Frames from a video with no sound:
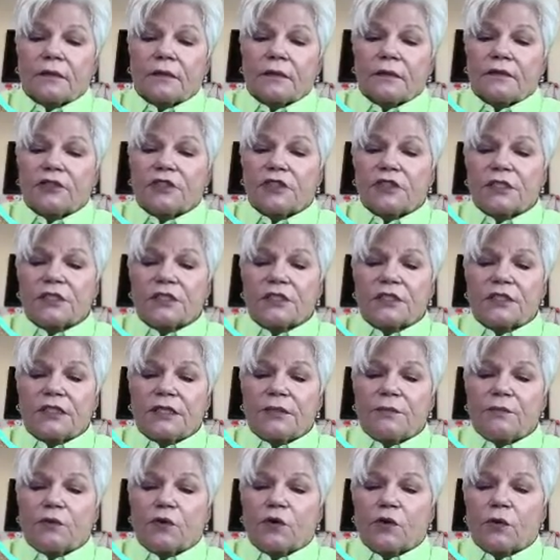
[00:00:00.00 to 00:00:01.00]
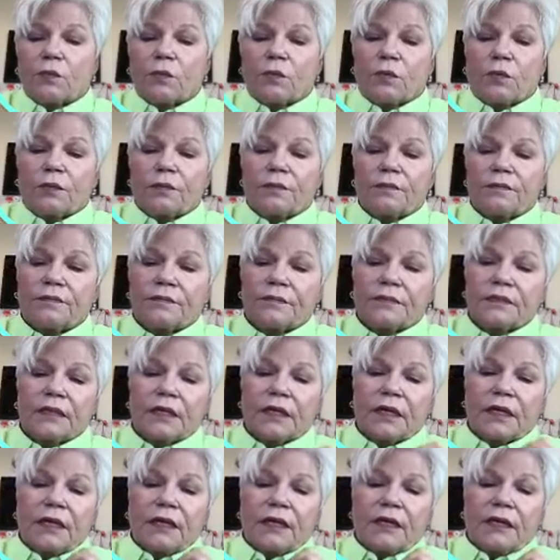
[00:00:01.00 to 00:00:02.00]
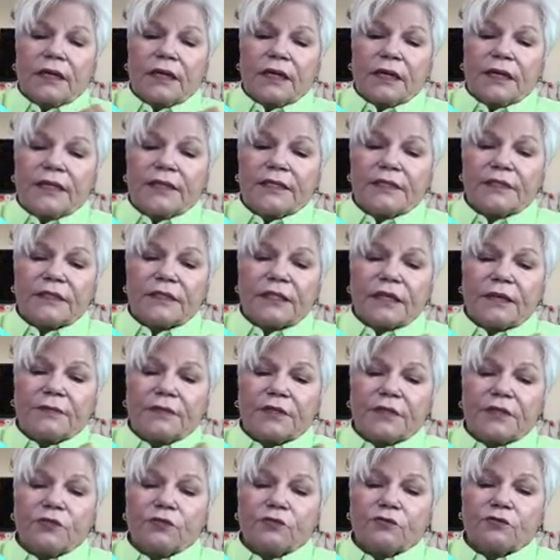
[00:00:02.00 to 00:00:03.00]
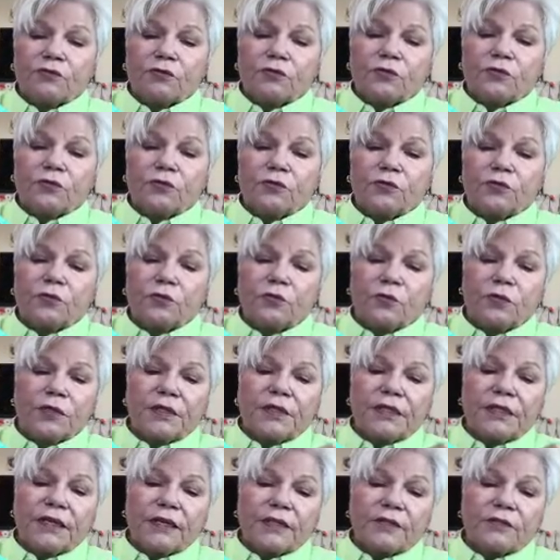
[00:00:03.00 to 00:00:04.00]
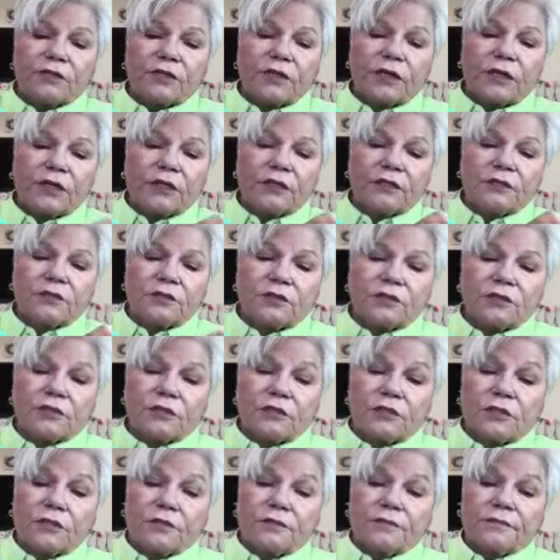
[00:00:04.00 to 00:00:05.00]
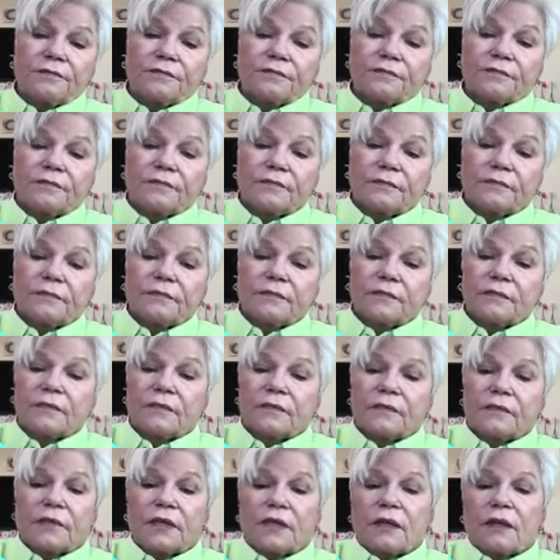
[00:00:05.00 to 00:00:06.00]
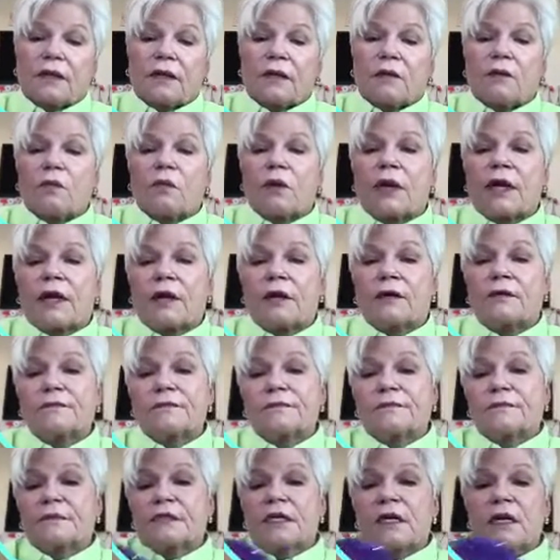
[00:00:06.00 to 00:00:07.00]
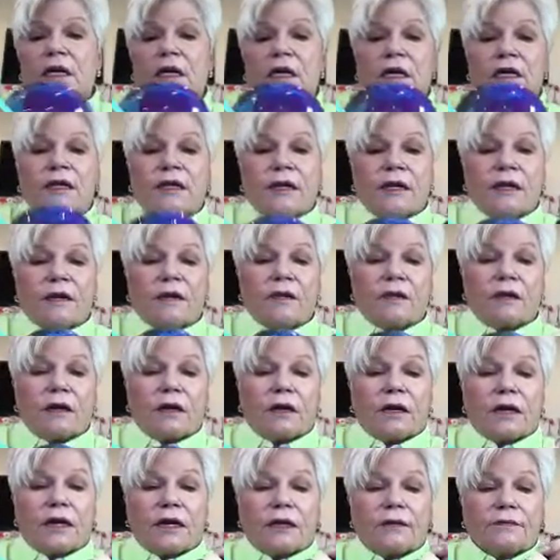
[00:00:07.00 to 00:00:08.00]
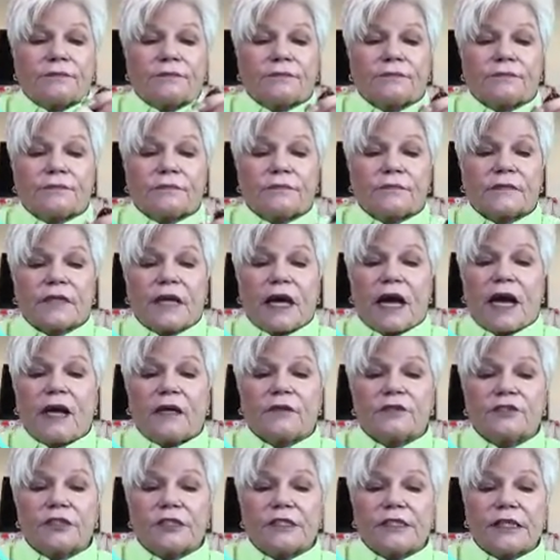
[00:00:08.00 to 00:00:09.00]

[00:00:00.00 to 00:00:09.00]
just a deep purple, and it's coming through with the other colors. So wow. Now I'll just